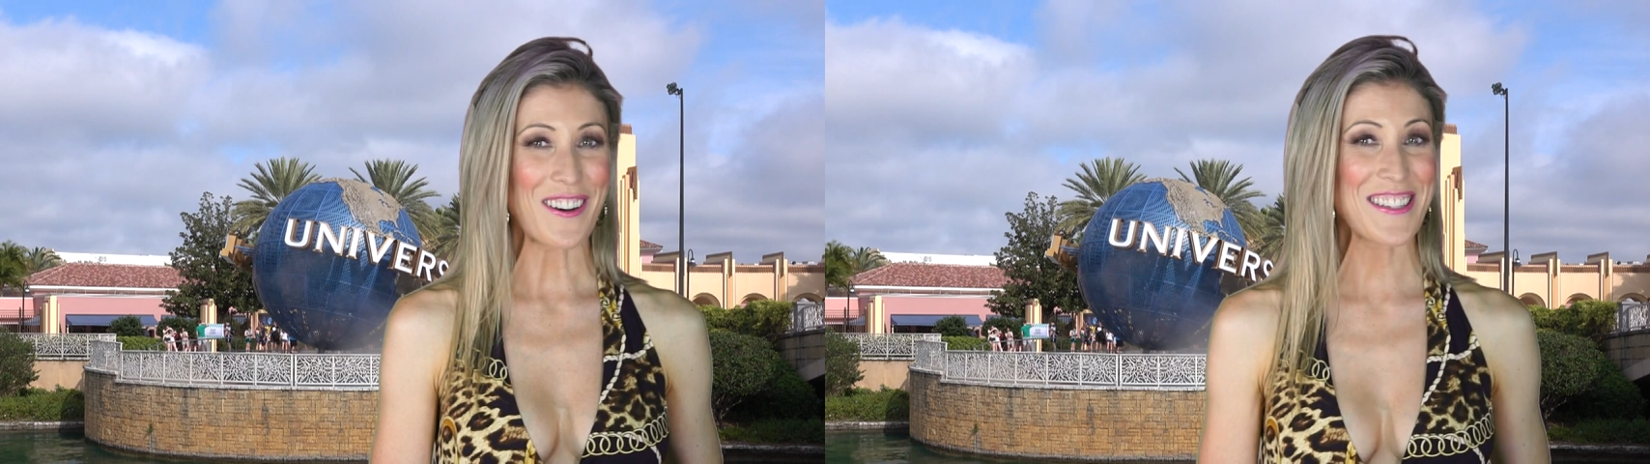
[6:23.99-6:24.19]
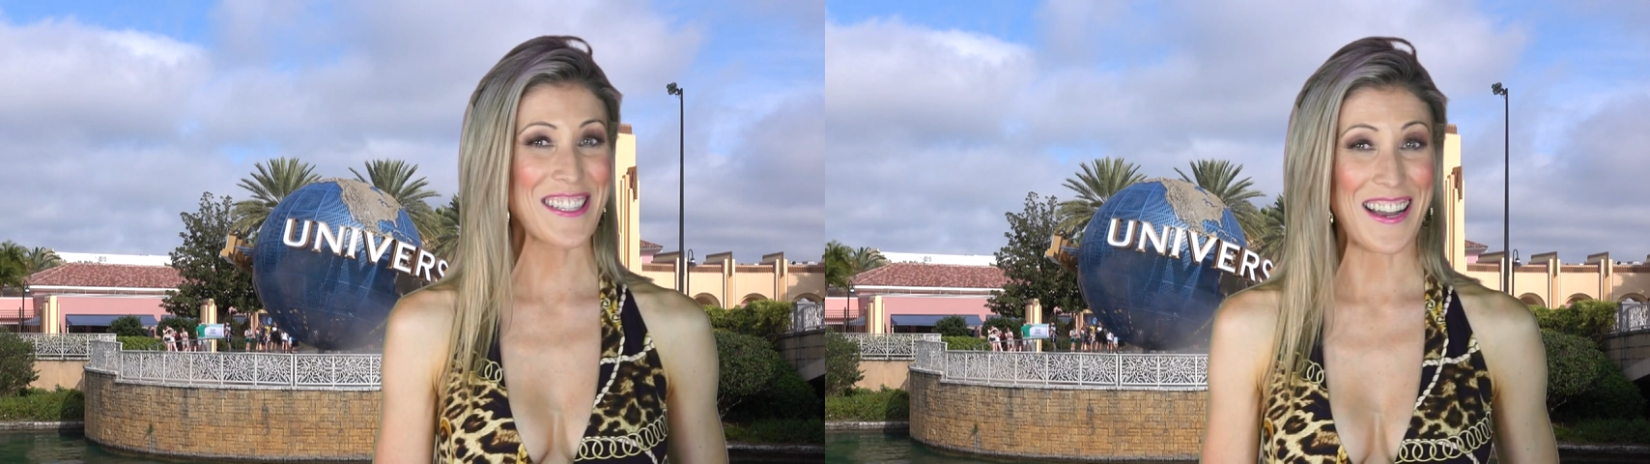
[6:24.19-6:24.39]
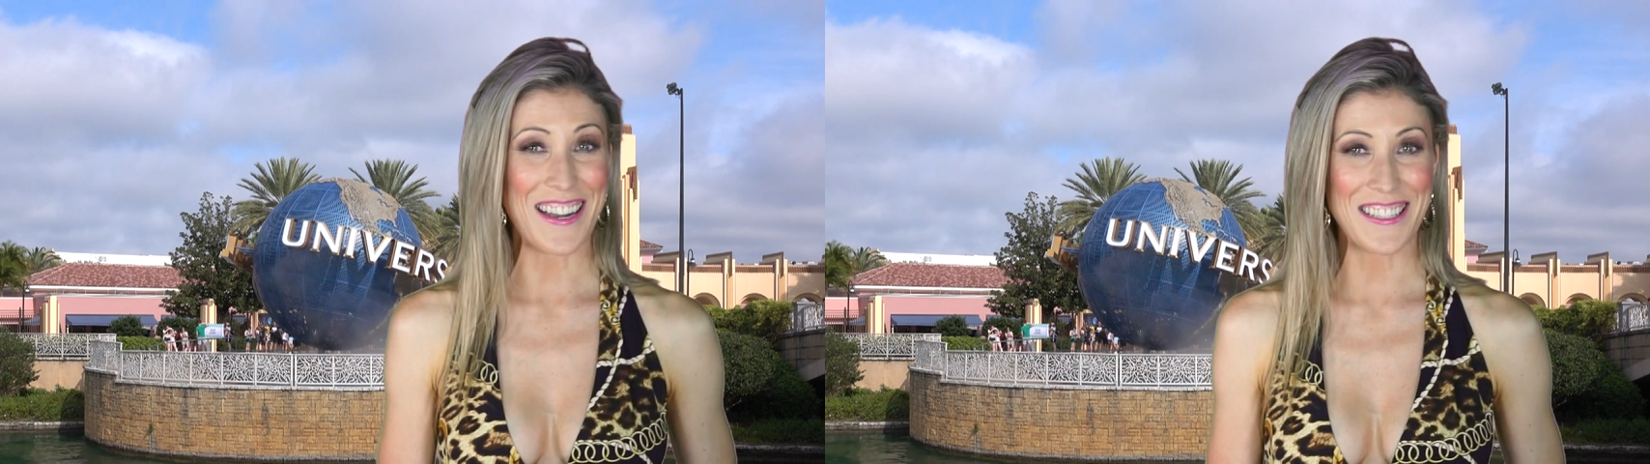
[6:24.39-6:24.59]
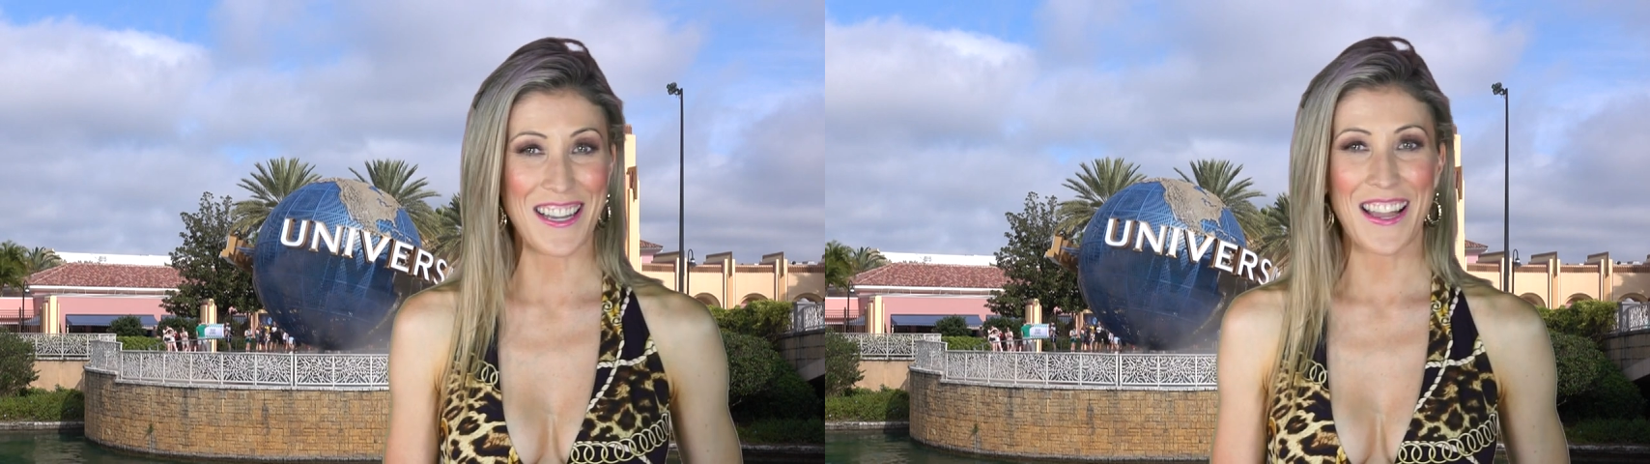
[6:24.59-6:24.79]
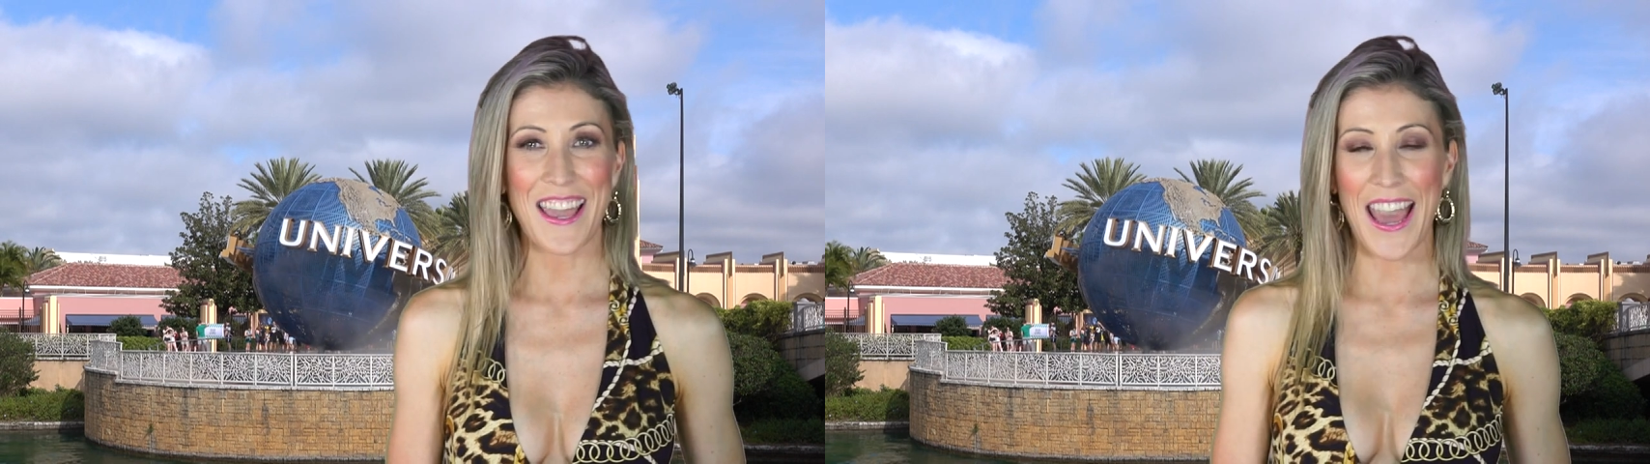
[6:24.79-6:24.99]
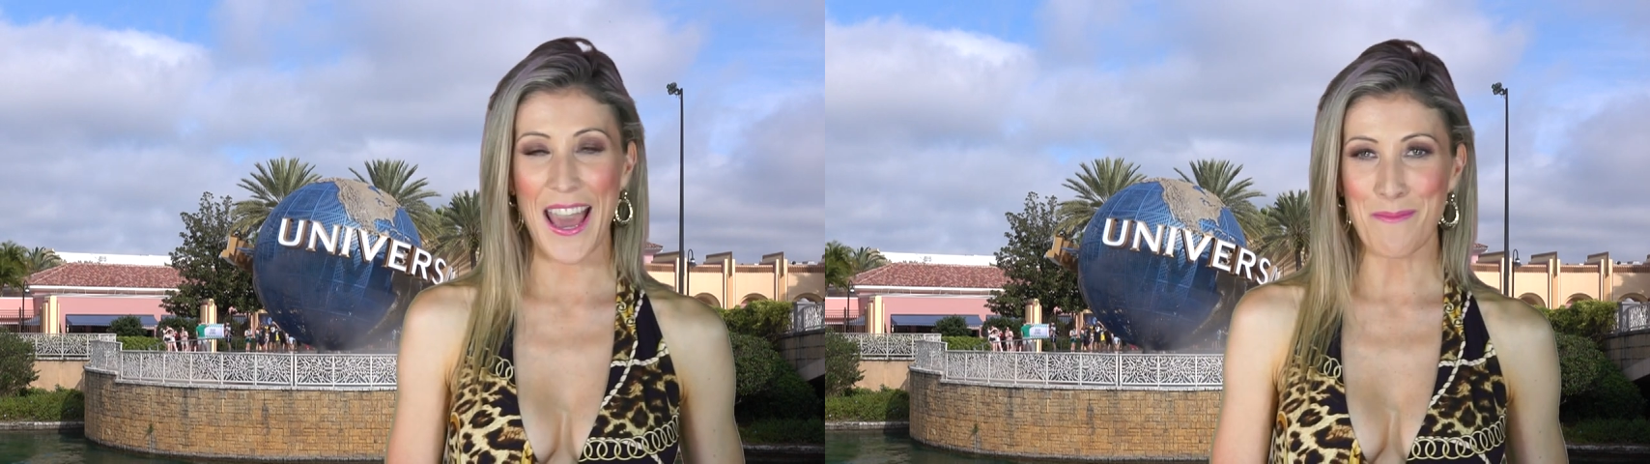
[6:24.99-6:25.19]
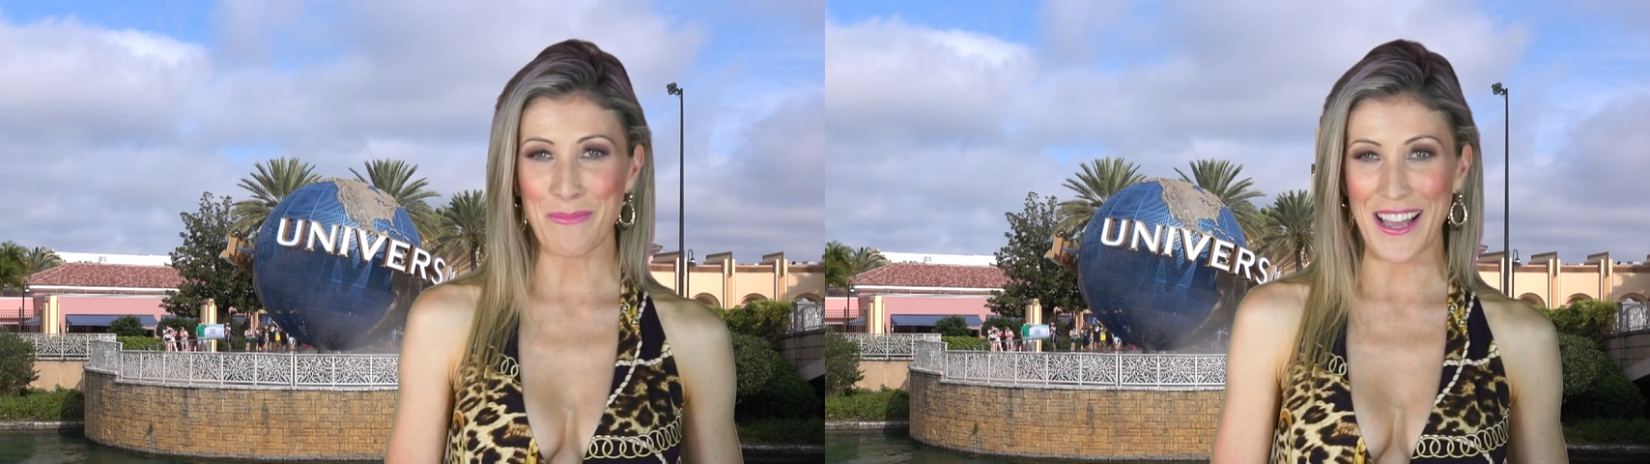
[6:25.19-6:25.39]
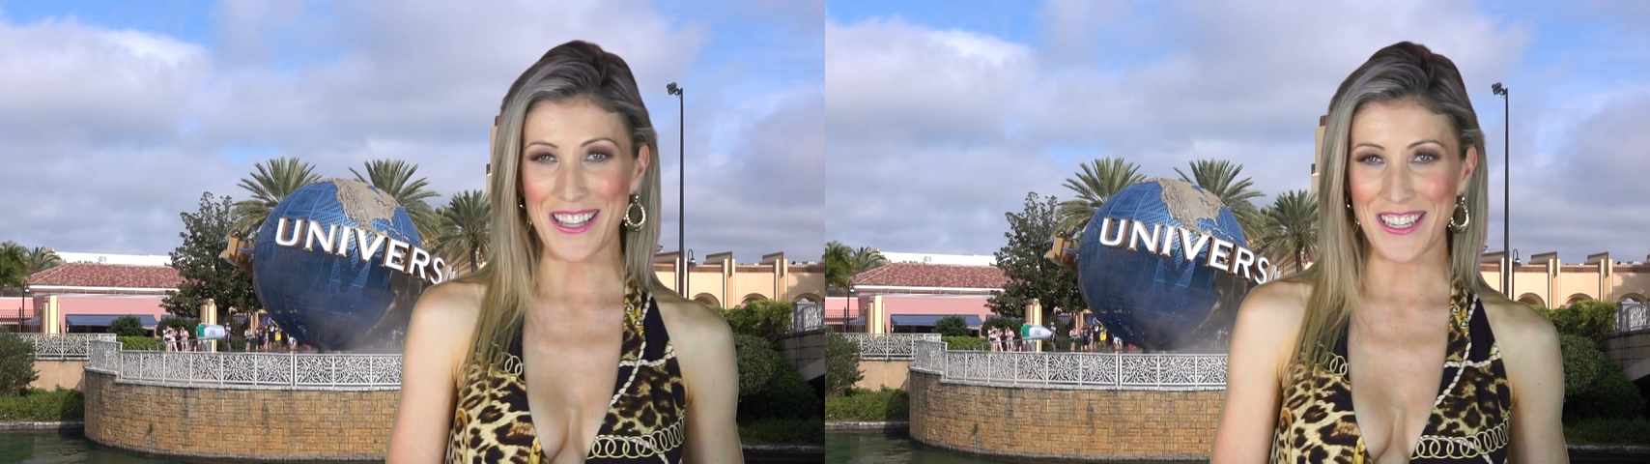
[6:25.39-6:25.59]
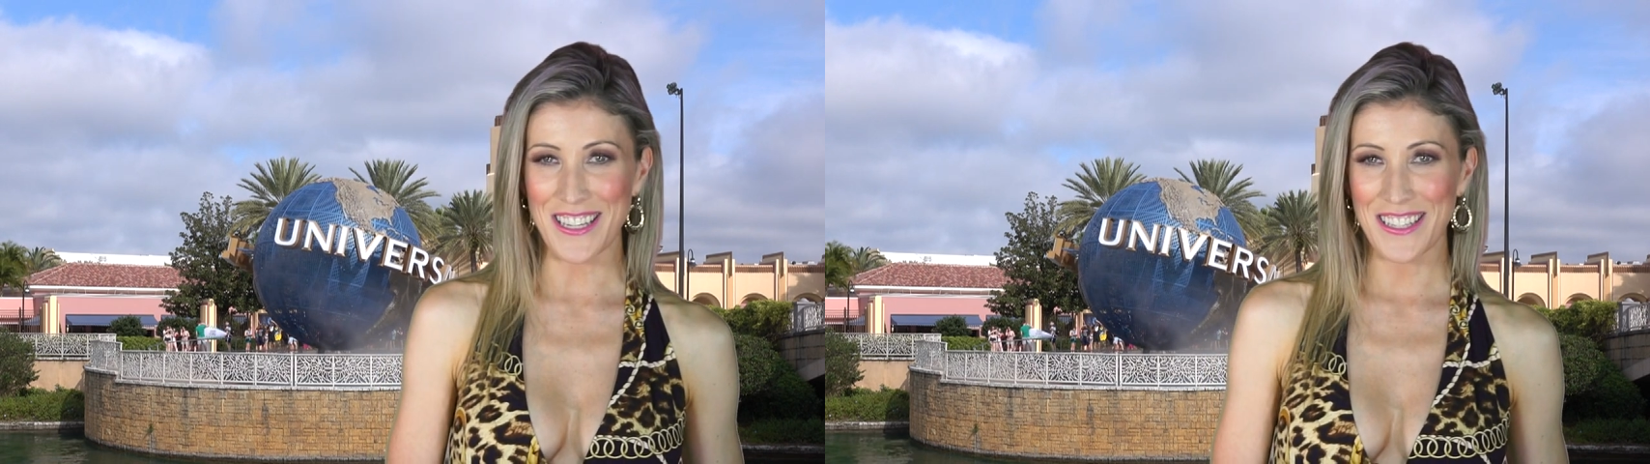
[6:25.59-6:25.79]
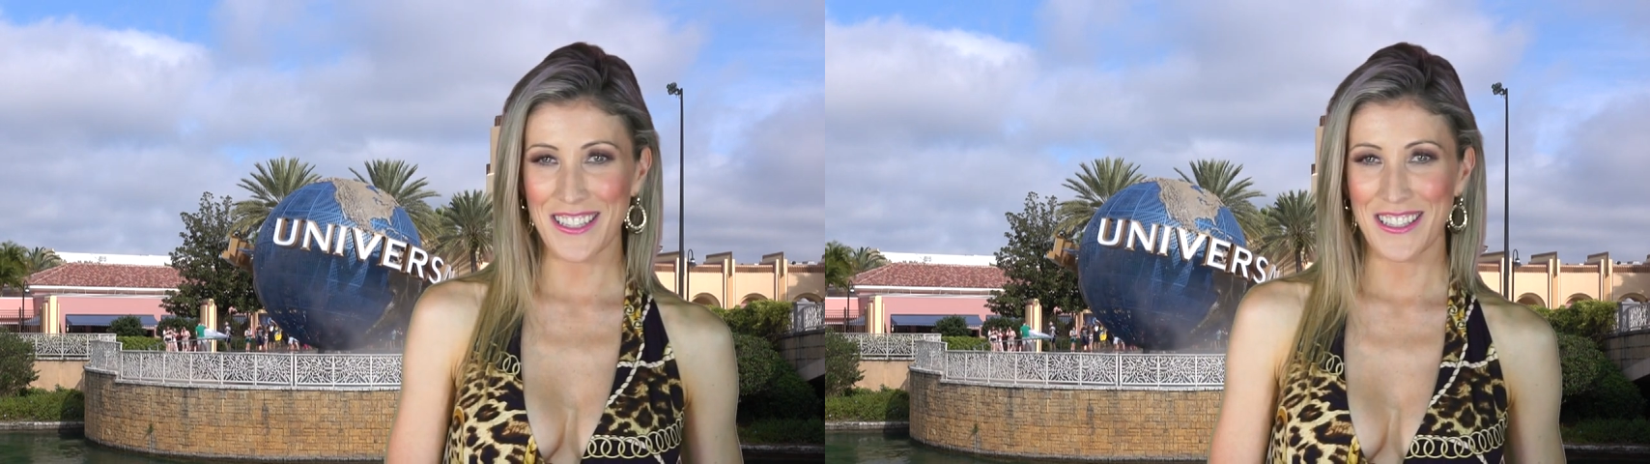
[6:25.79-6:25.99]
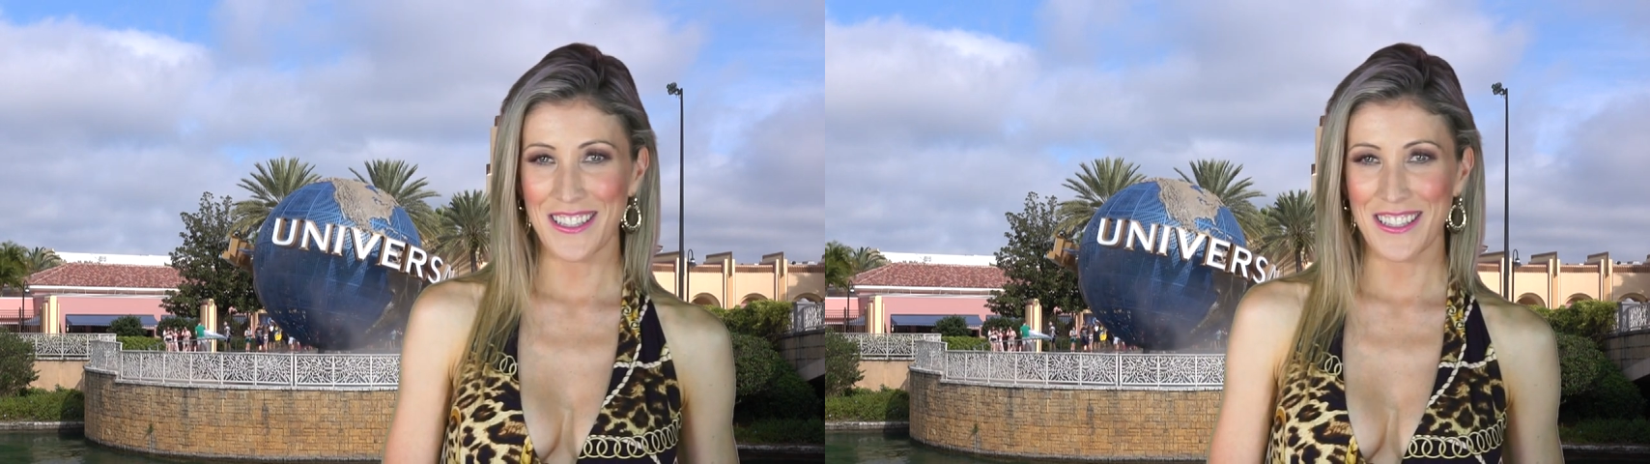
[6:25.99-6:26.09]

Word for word: Aussie actor Cate Blanchett.